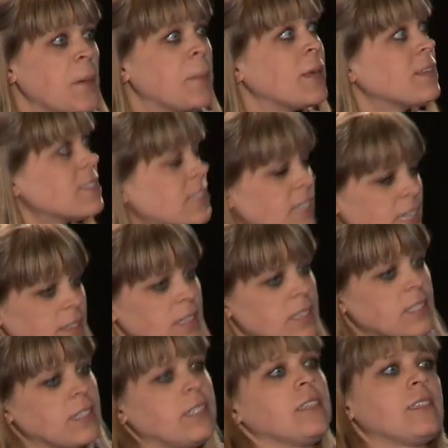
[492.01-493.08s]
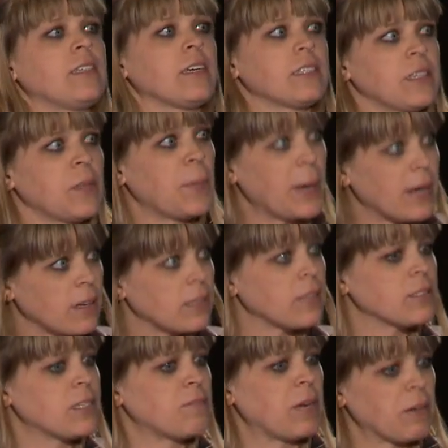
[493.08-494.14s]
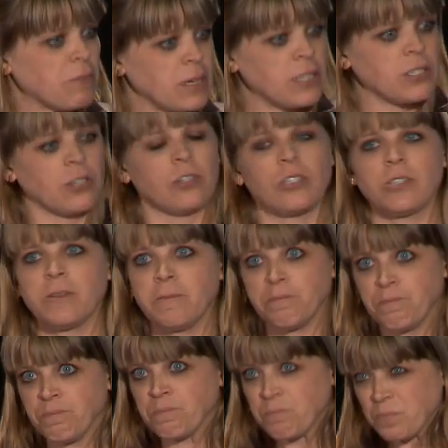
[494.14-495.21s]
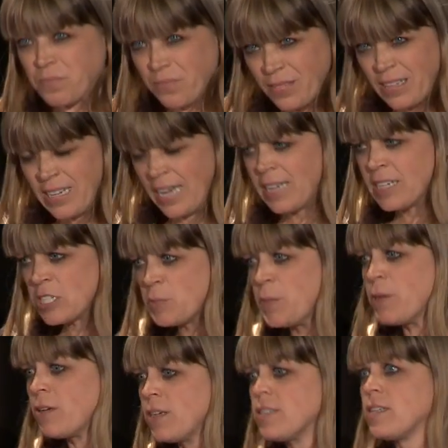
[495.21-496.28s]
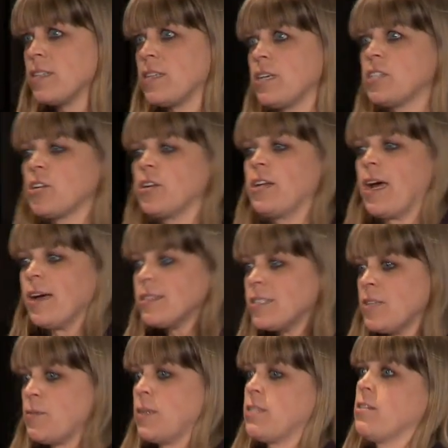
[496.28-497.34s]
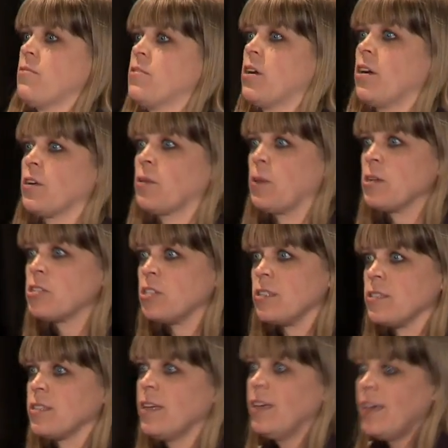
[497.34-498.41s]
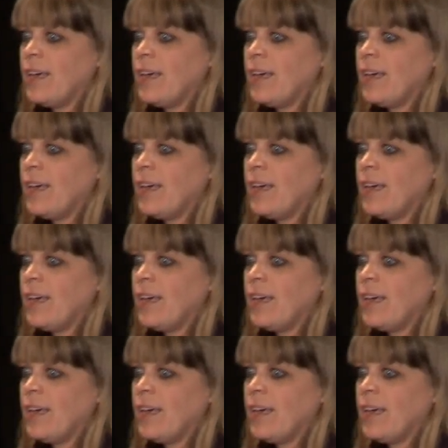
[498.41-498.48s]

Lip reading: But in seeing these statistics and the parallels in my research and experiences, I started asking myself the hard questions.